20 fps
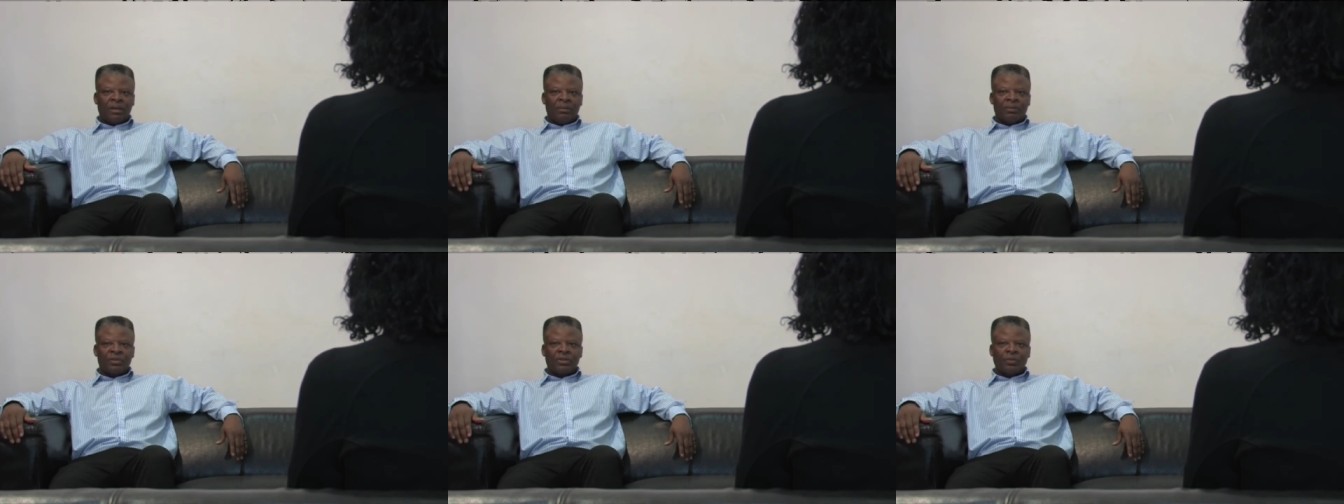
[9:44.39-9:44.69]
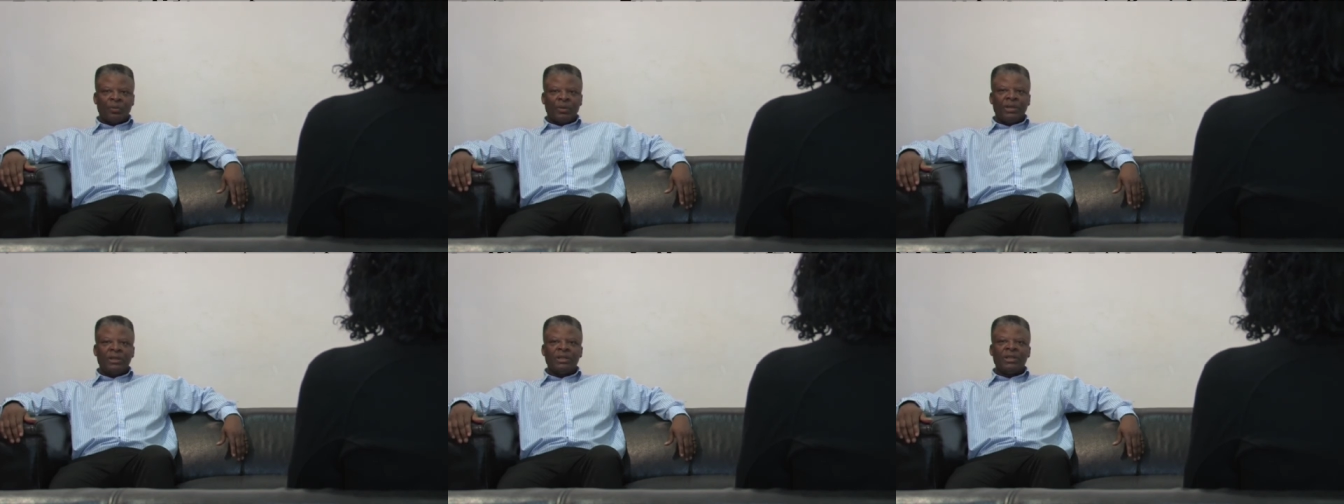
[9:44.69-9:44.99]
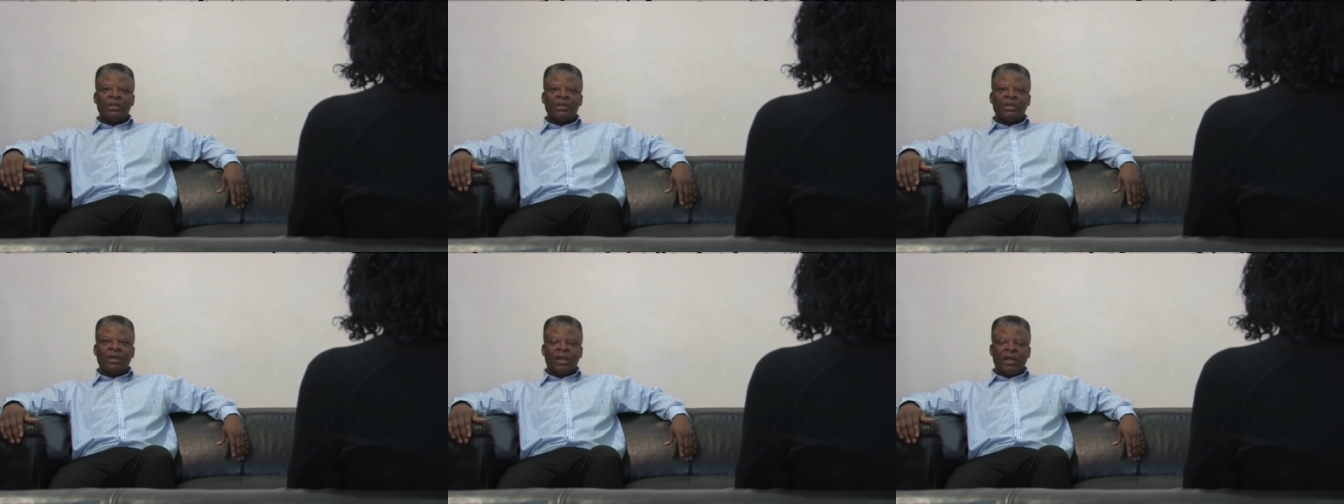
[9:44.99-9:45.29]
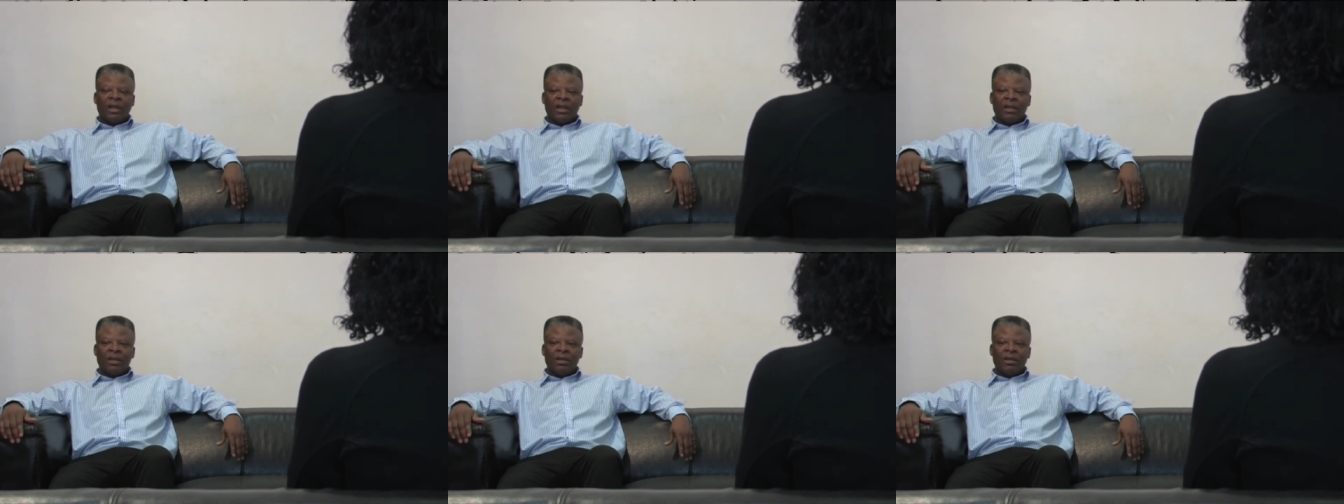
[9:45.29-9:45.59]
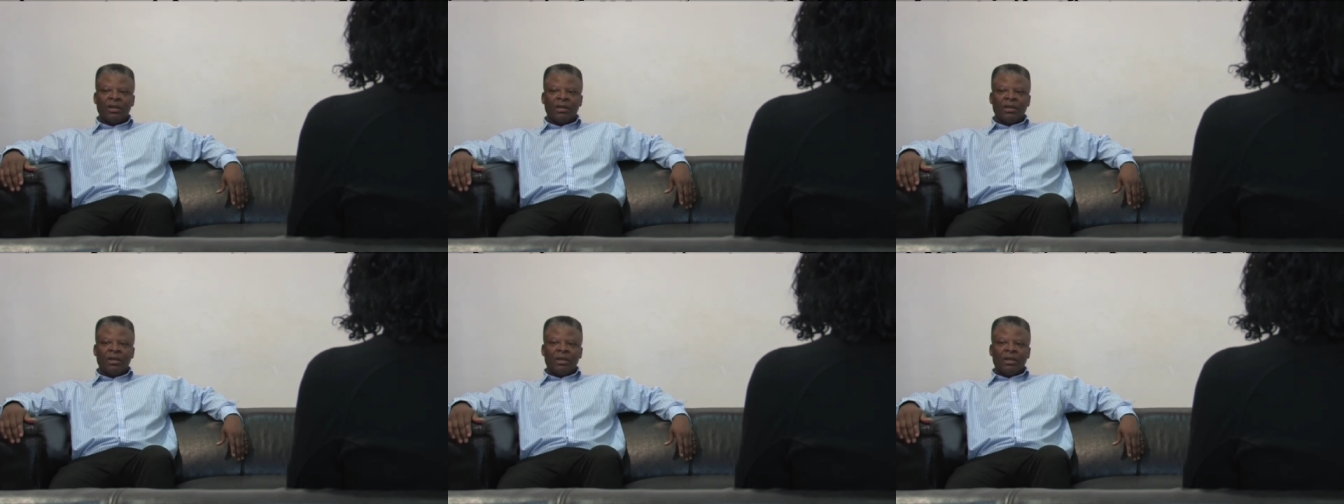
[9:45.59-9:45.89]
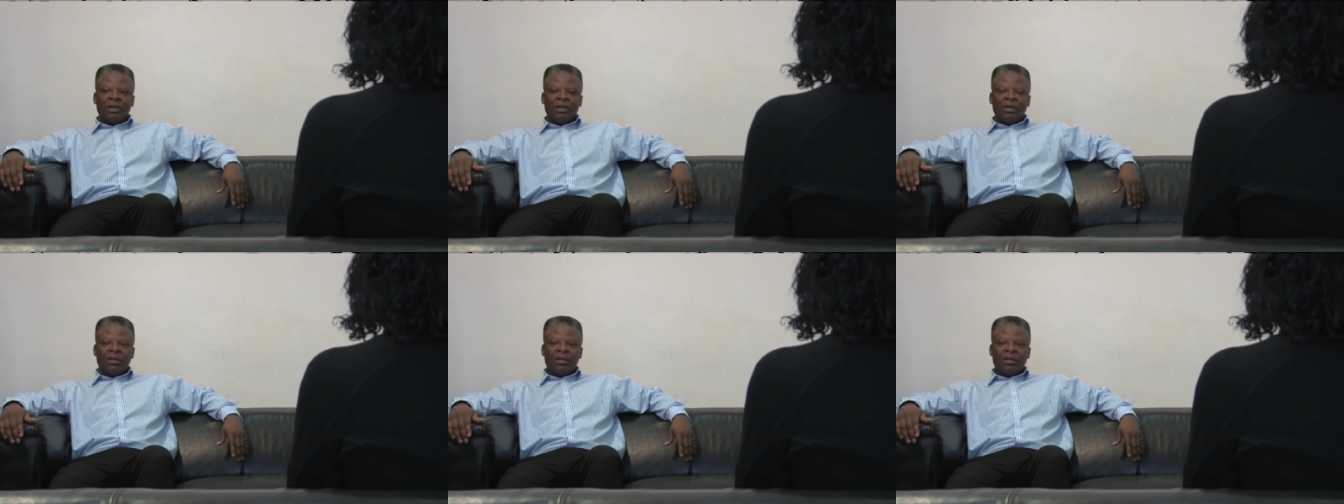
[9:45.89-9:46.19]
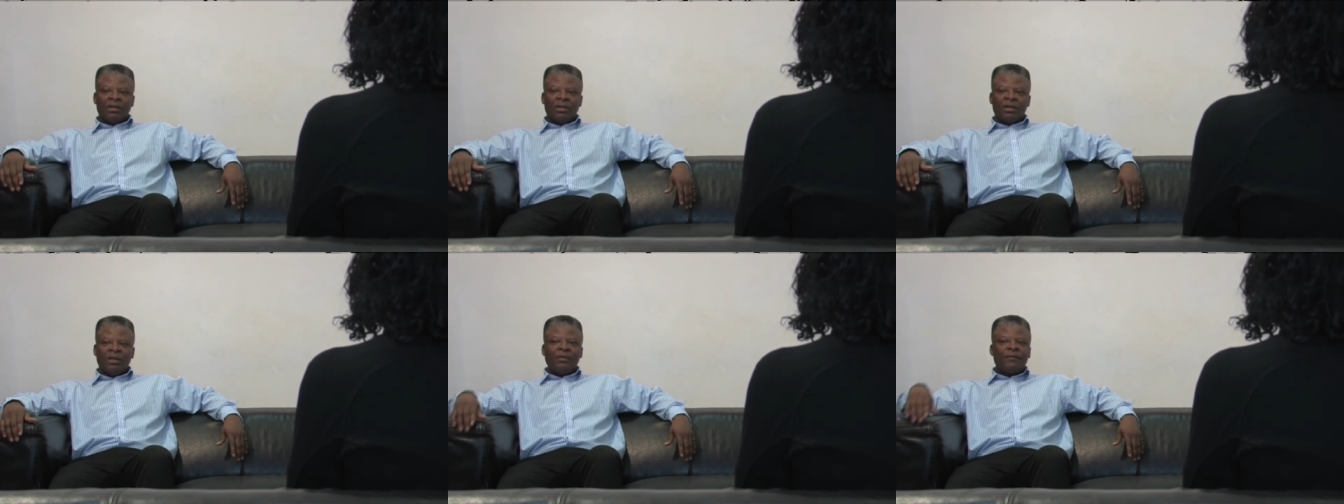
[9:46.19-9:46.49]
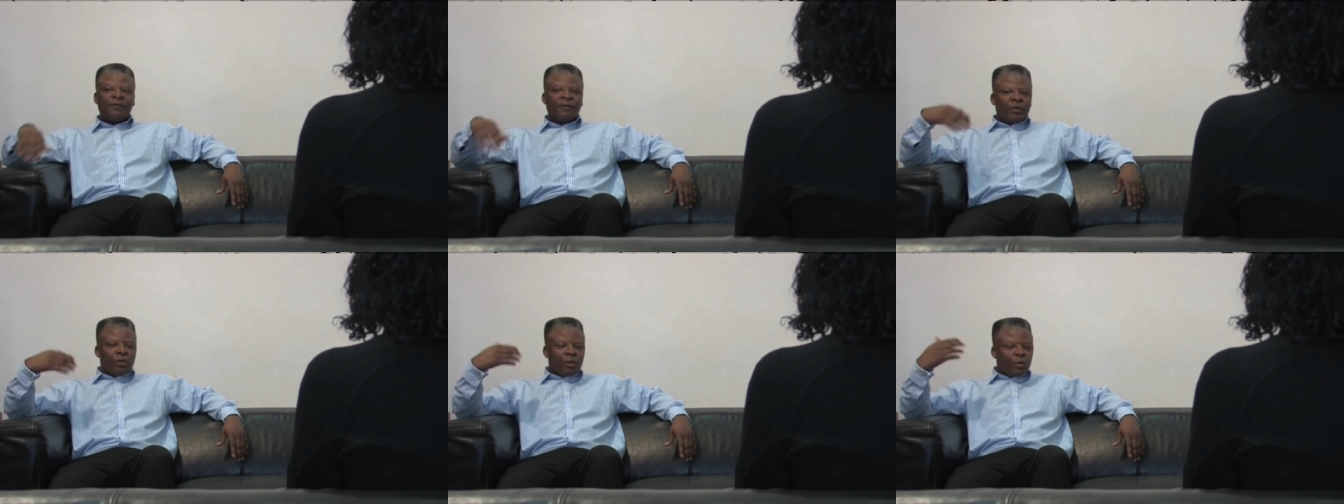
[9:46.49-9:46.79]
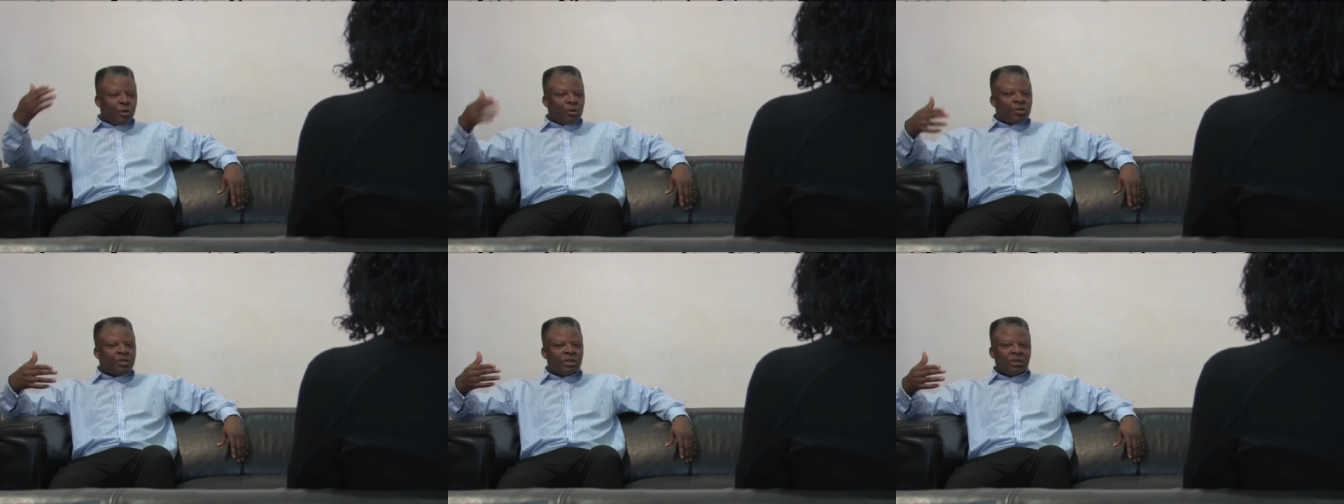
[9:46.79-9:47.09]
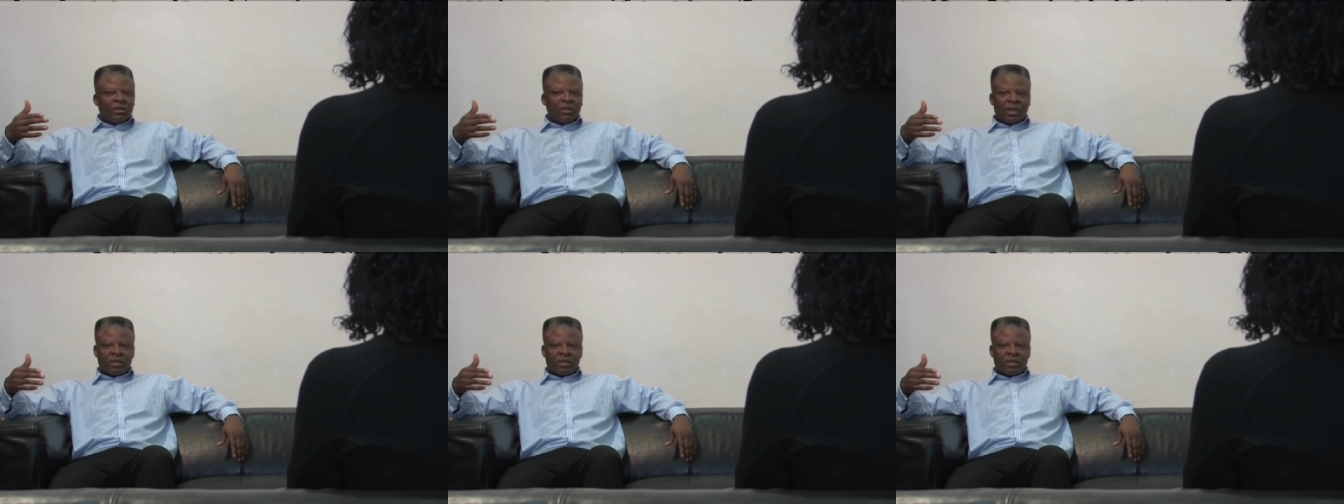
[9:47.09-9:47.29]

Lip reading: So we need a evolution